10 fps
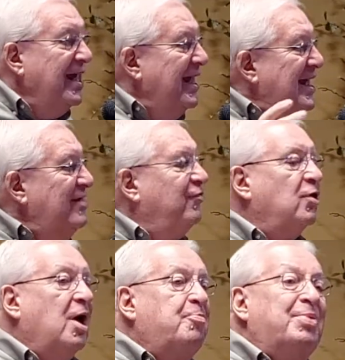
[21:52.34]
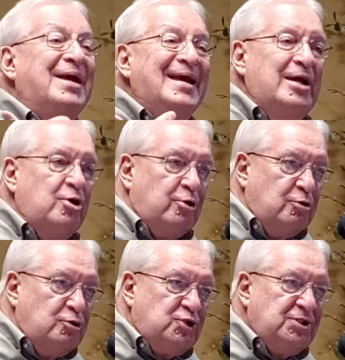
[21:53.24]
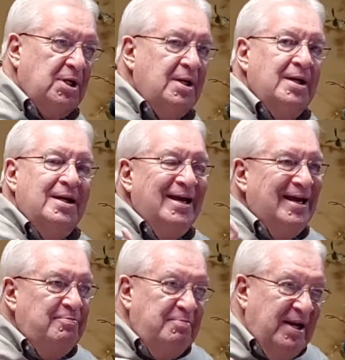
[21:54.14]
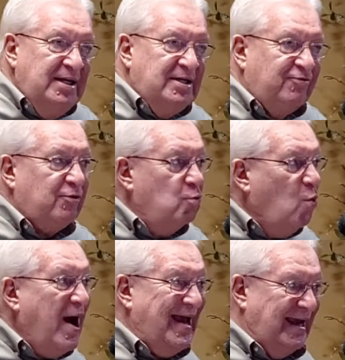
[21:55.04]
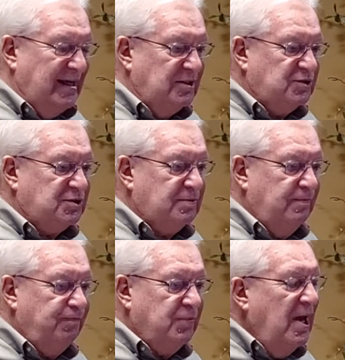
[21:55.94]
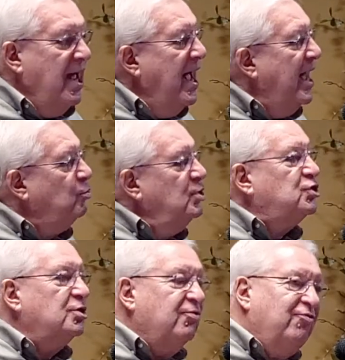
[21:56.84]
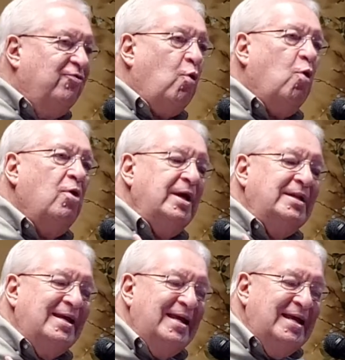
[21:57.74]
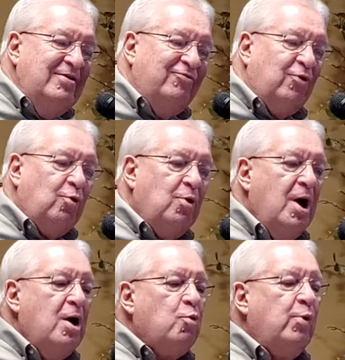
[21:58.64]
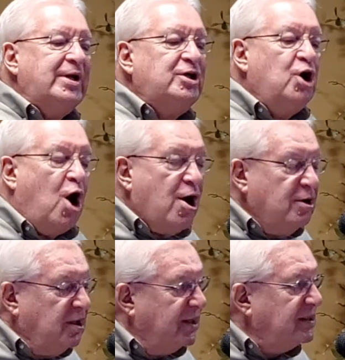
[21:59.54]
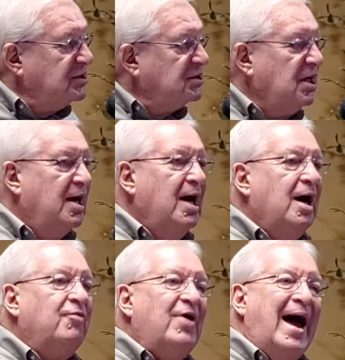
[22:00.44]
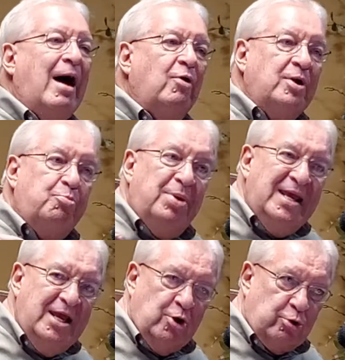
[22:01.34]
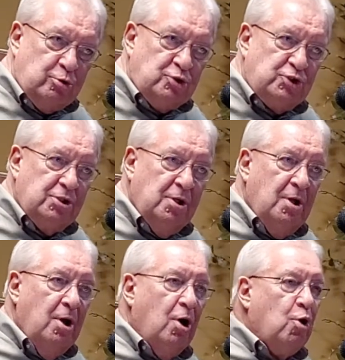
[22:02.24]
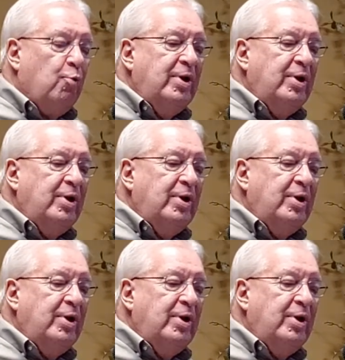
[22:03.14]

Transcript: Evil appears in many different ways. And we should avoid evil regardless of how it appears or